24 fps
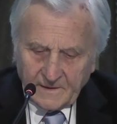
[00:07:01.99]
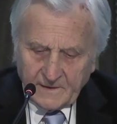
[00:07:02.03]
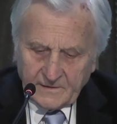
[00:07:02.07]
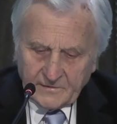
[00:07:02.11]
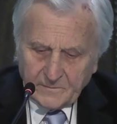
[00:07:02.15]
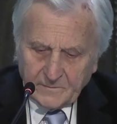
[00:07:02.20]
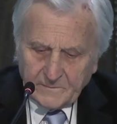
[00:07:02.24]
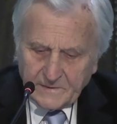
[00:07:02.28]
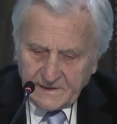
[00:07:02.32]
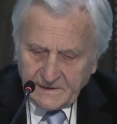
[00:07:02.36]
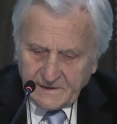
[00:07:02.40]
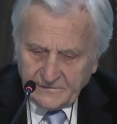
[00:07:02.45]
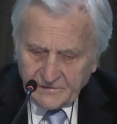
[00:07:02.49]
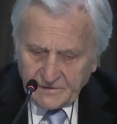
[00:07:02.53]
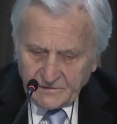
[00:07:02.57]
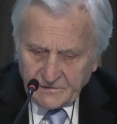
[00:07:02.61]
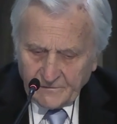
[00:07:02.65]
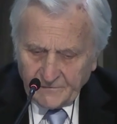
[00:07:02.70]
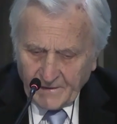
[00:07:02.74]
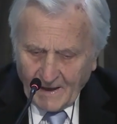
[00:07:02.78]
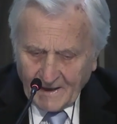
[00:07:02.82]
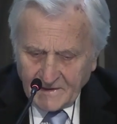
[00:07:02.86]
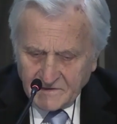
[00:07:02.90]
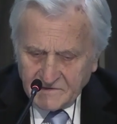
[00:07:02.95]
benefit of
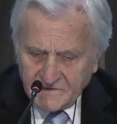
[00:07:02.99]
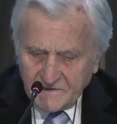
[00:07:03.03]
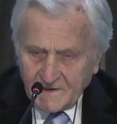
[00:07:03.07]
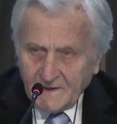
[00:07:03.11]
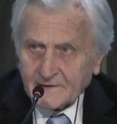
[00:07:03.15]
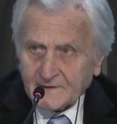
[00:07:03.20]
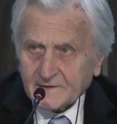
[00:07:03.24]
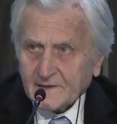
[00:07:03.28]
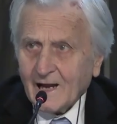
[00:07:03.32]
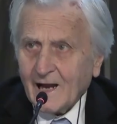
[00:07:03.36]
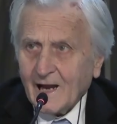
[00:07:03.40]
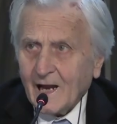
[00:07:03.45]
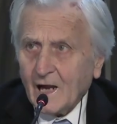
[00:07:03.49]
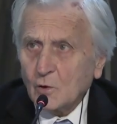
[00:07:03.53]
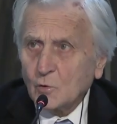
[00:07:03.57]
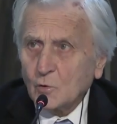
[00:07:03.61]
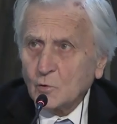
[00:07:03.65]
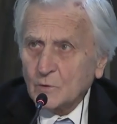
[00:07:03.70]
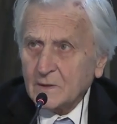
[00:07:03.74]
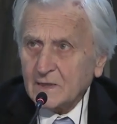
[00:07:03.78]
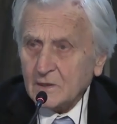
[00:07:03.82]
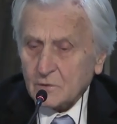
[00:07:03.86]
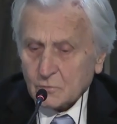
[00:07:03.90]
hindsight, how